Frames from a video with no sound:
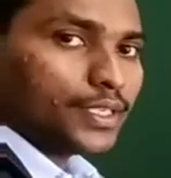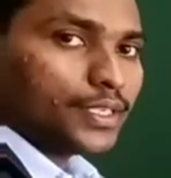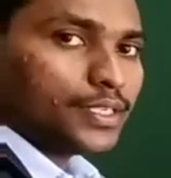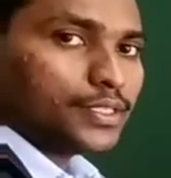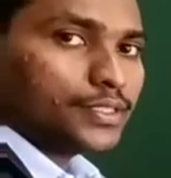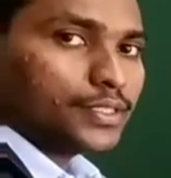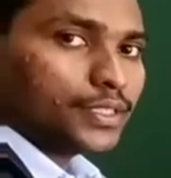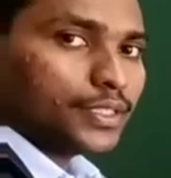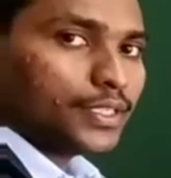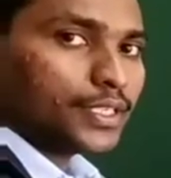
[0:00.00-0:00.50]

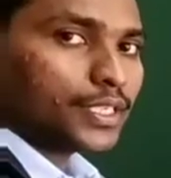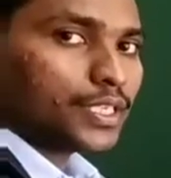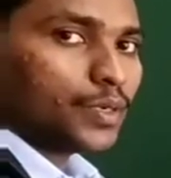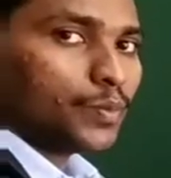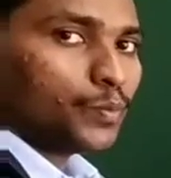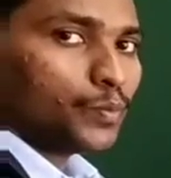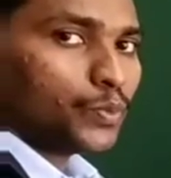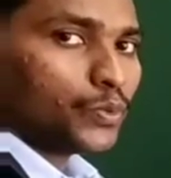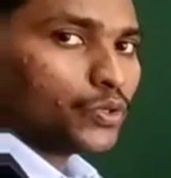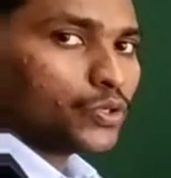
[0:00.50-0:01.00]
is
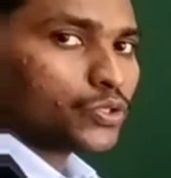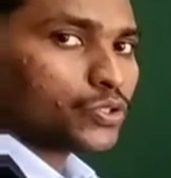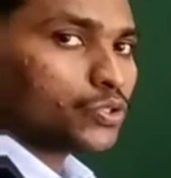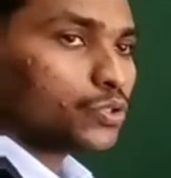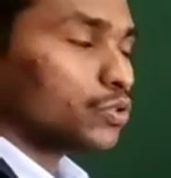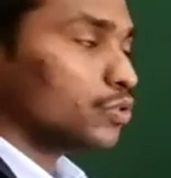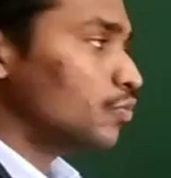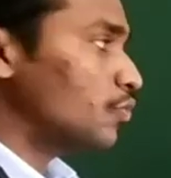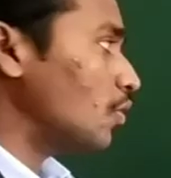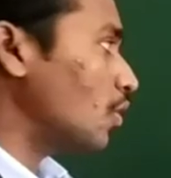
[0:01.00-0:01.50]
decomposed
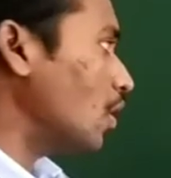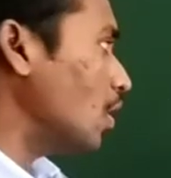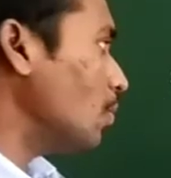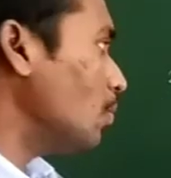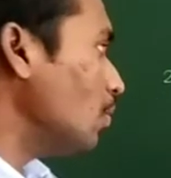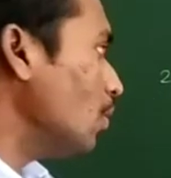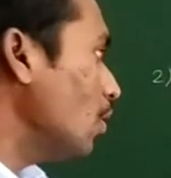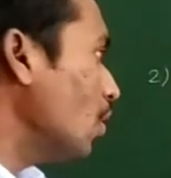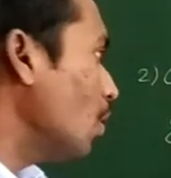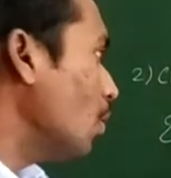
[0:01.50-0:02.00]
to
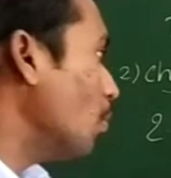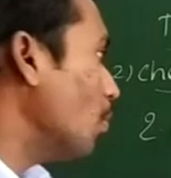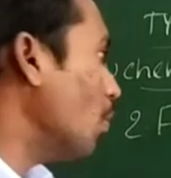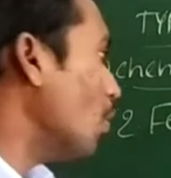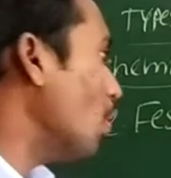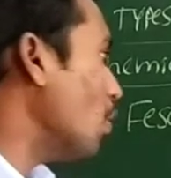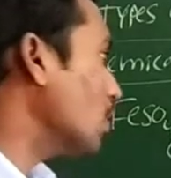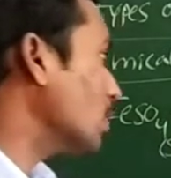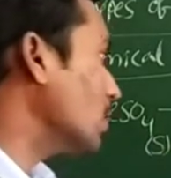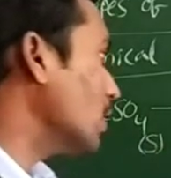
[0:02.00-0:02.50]
form
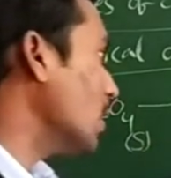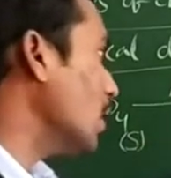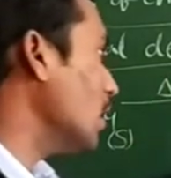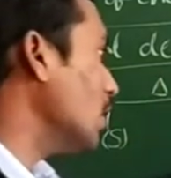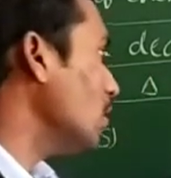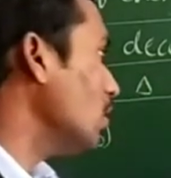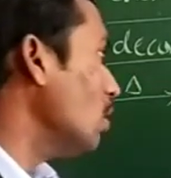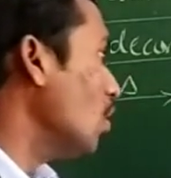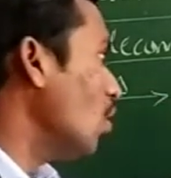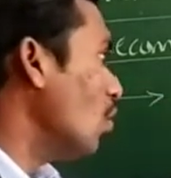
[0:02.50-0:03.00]
more
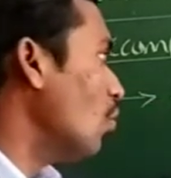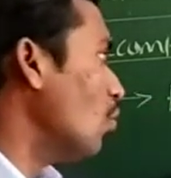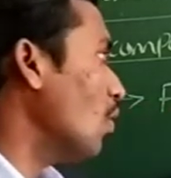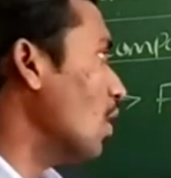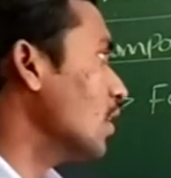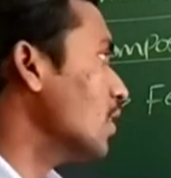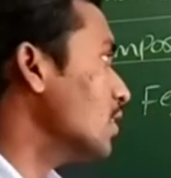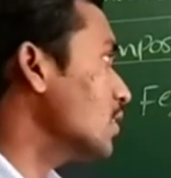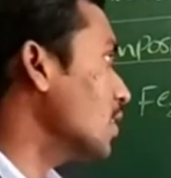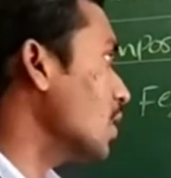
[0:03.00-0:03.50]
than
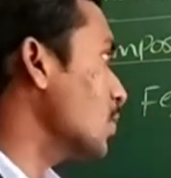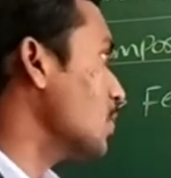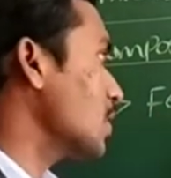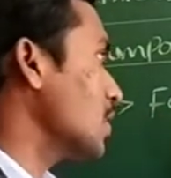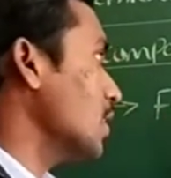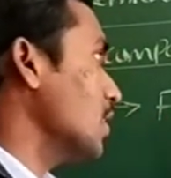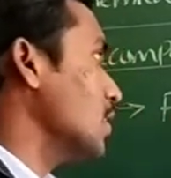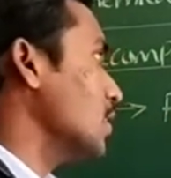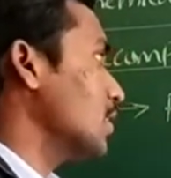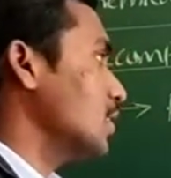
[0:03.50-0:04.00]
one
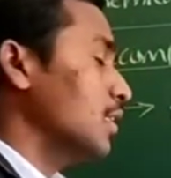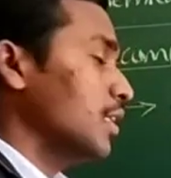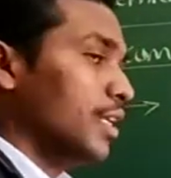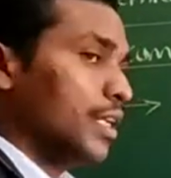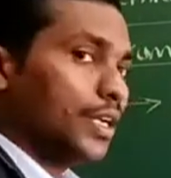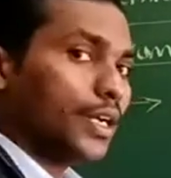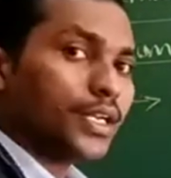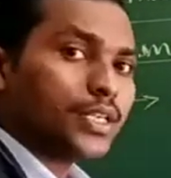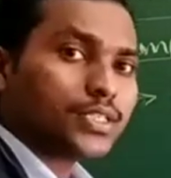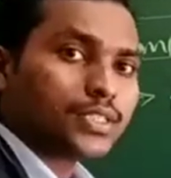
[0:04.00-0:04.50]

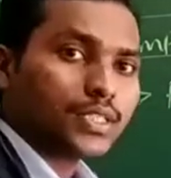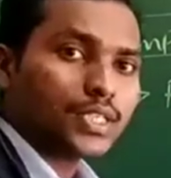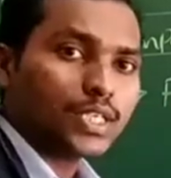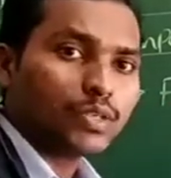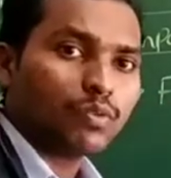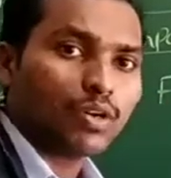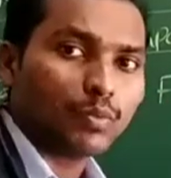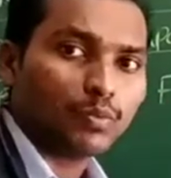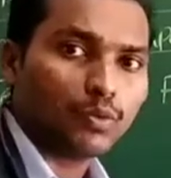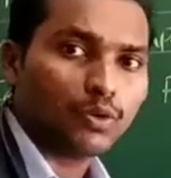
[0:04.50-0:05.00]
substance. Let us
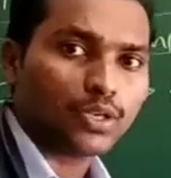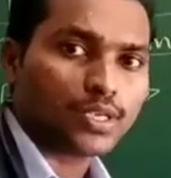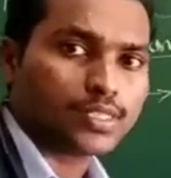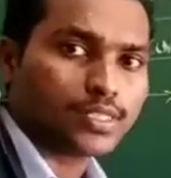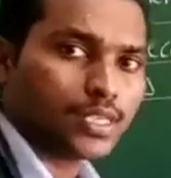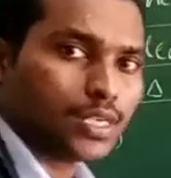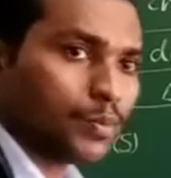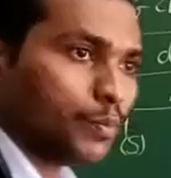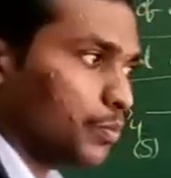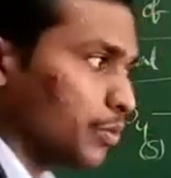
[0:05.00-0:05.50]
take one more
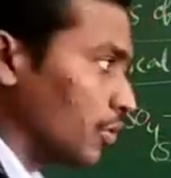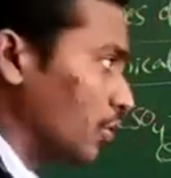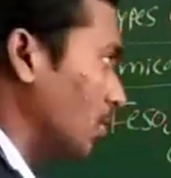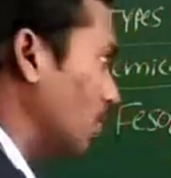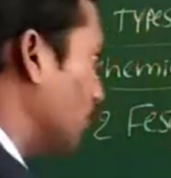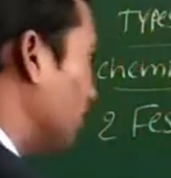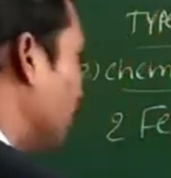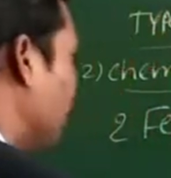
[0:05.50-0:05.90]
example.